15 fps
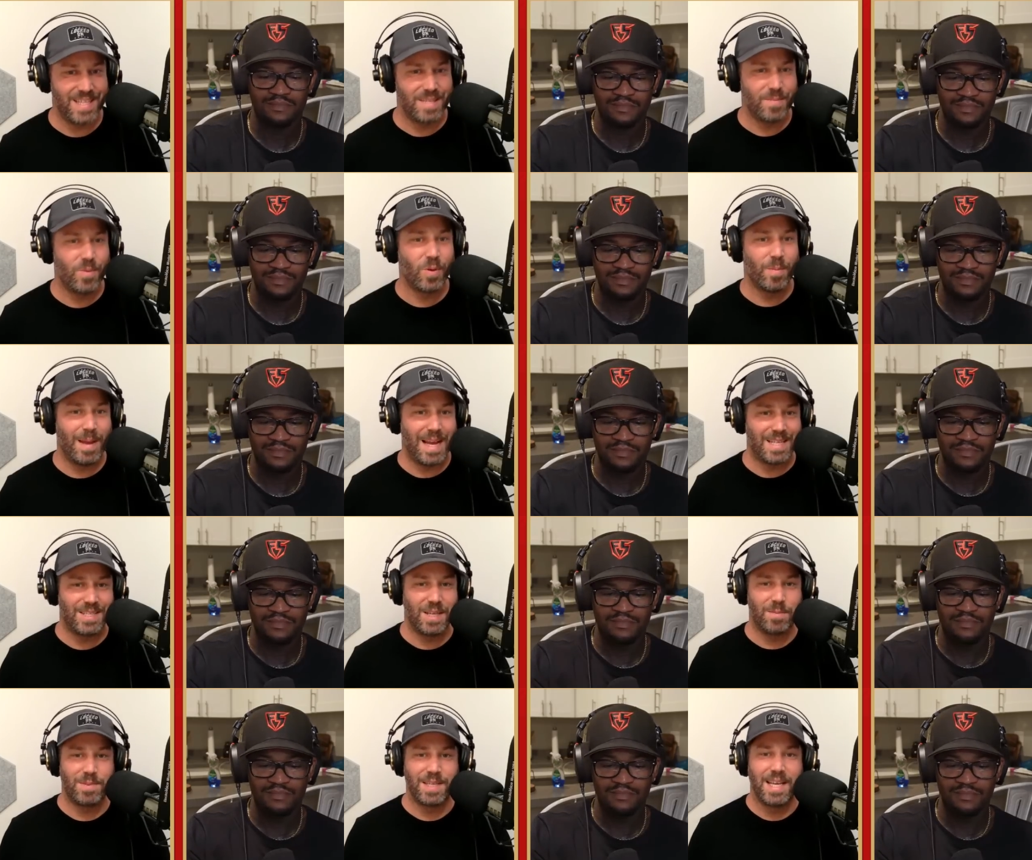Speaker 1: And some more
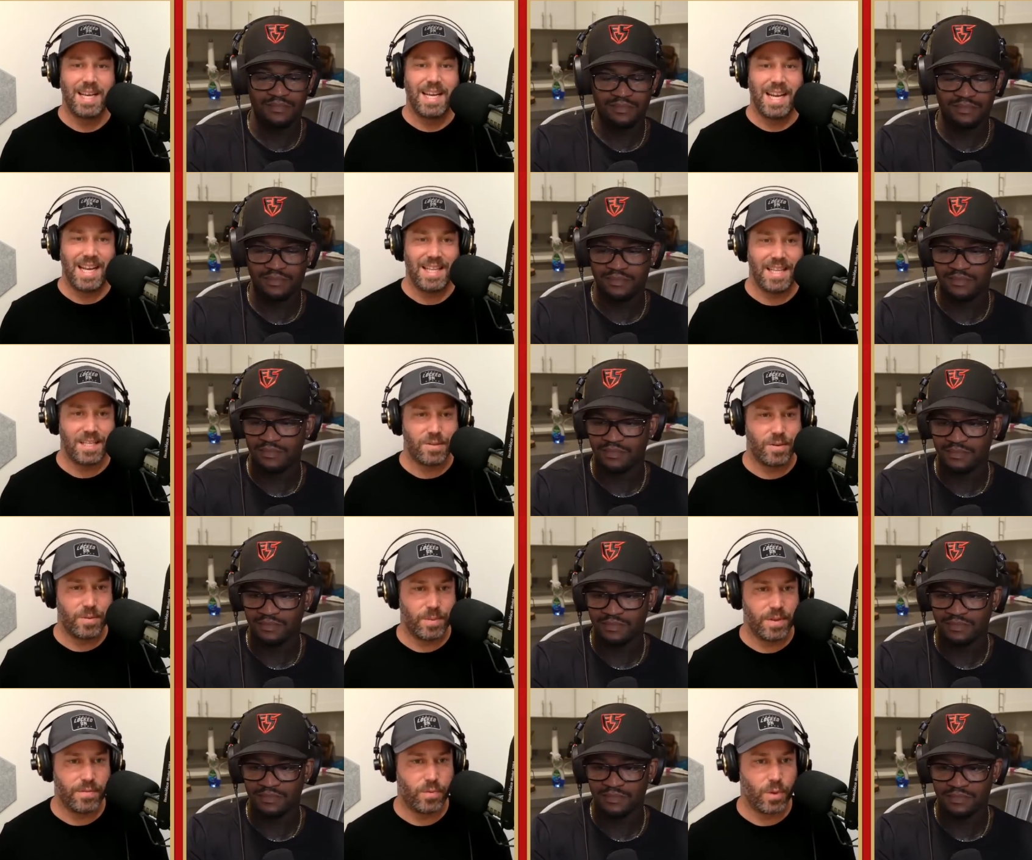matchups in this
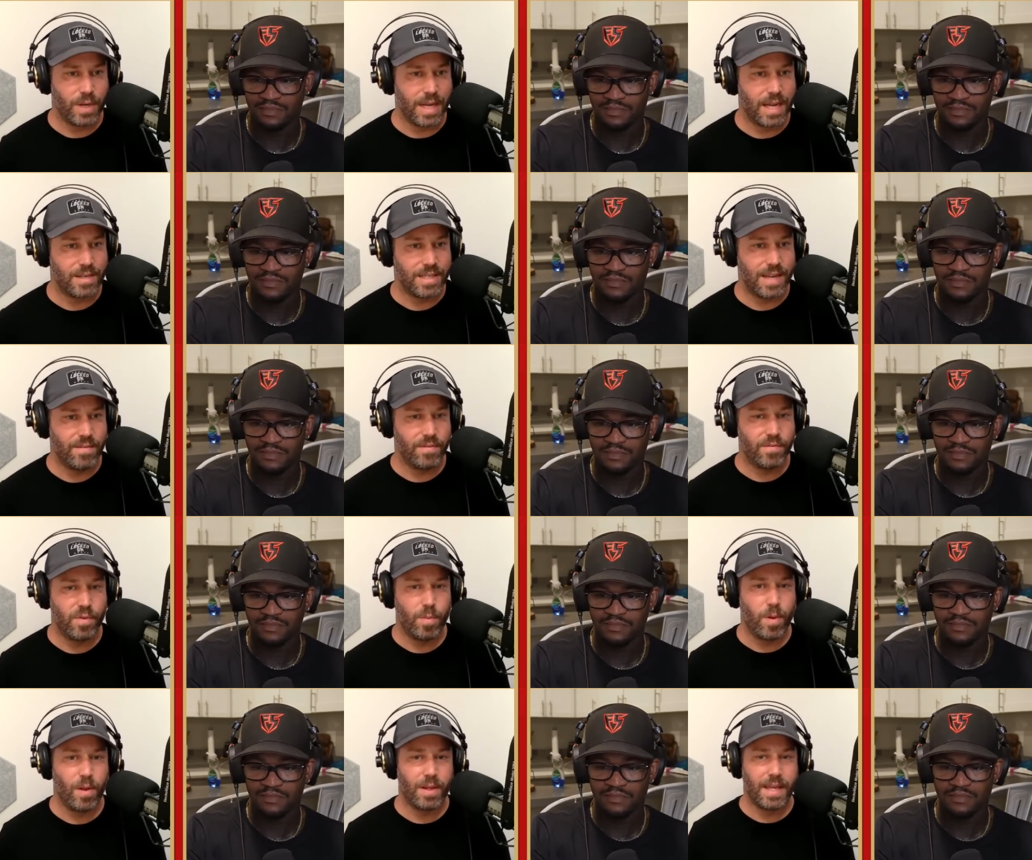one when the 49ers have the
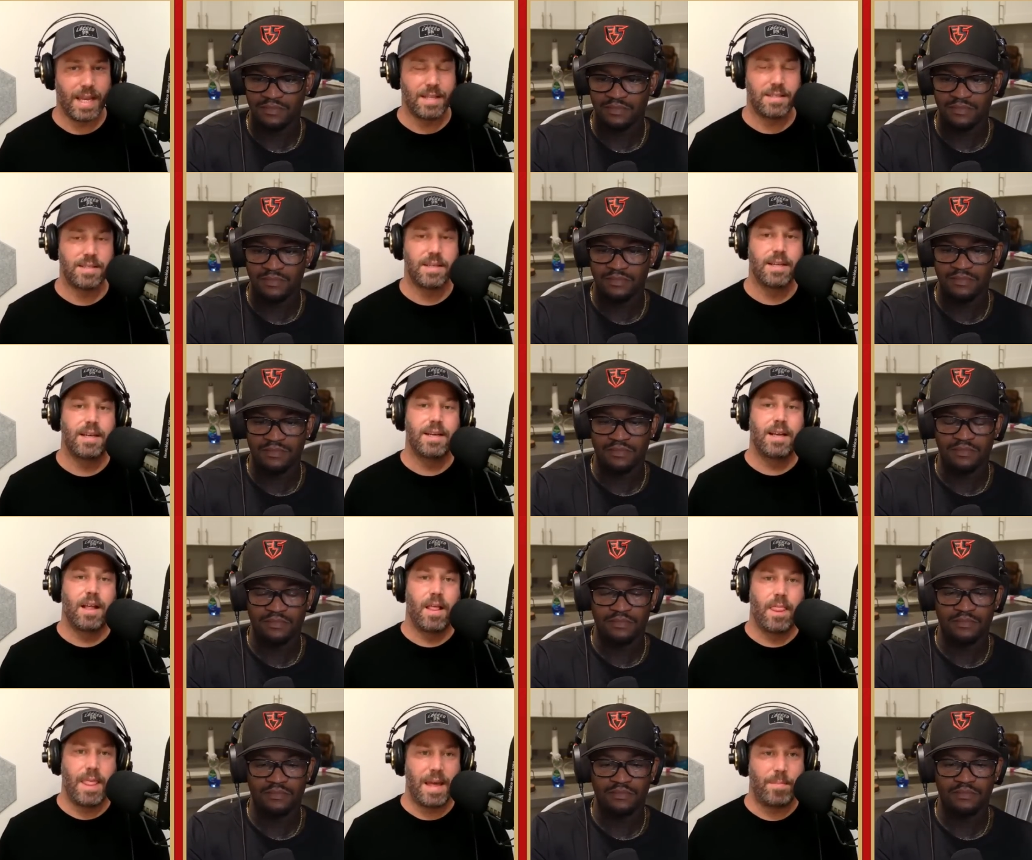football against
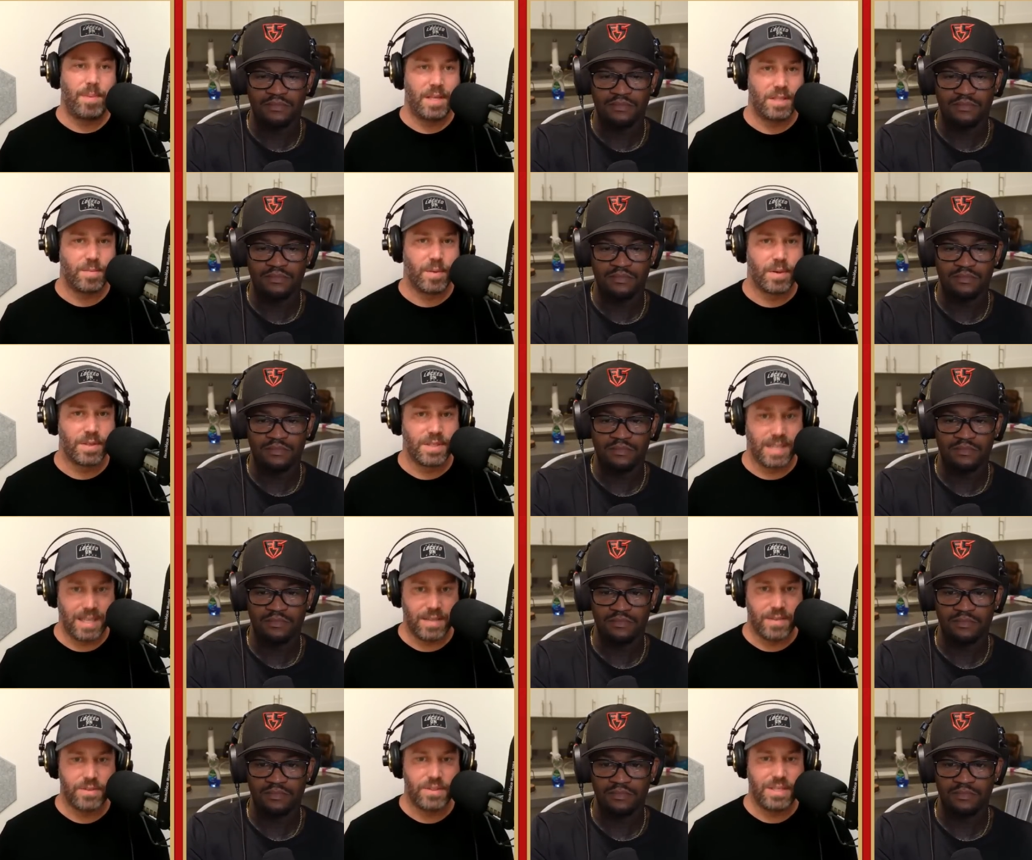that Pittsburgh
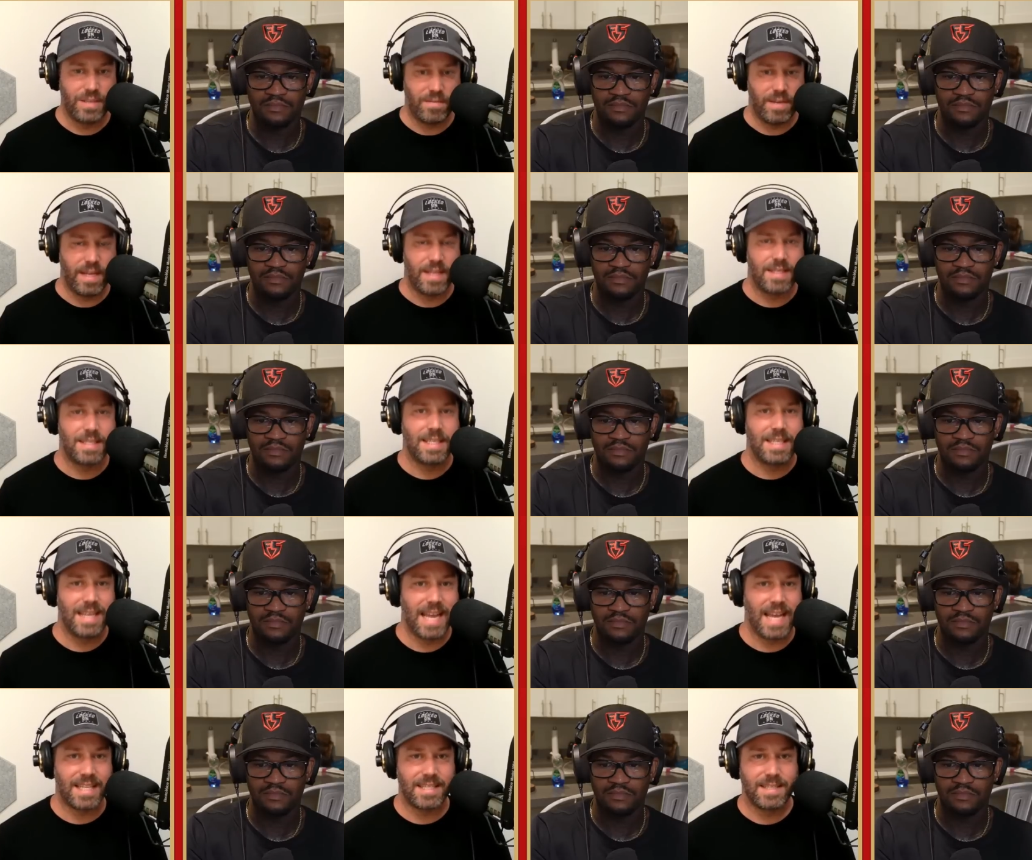Steelers defense.
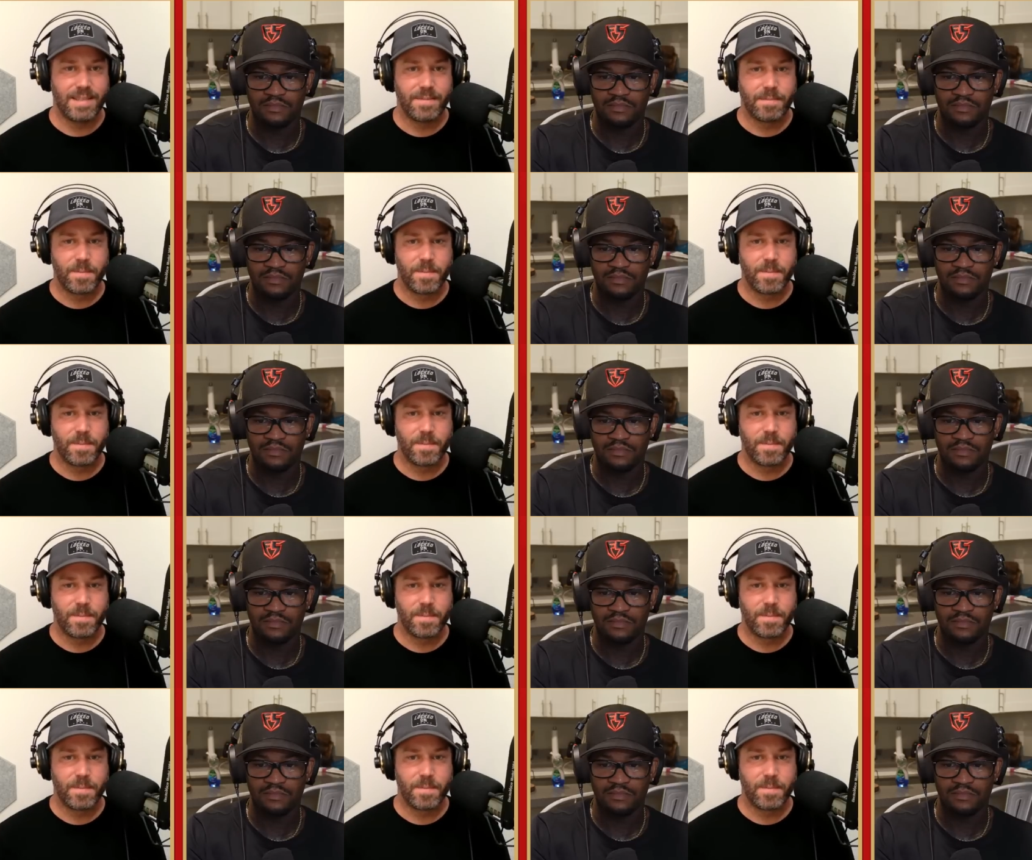Next.